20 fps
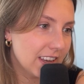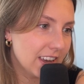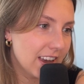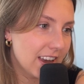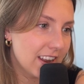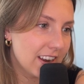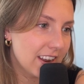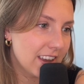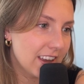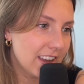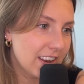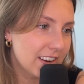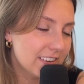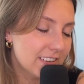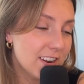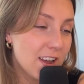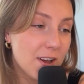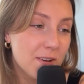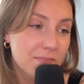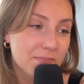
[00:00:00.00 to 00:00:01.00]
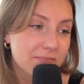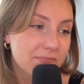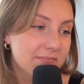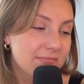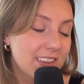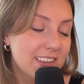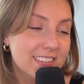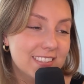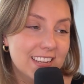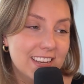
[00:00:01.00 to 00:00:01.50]
at it. No,
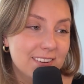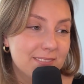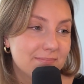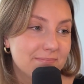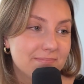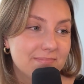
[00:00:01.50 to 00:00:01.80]
that's it.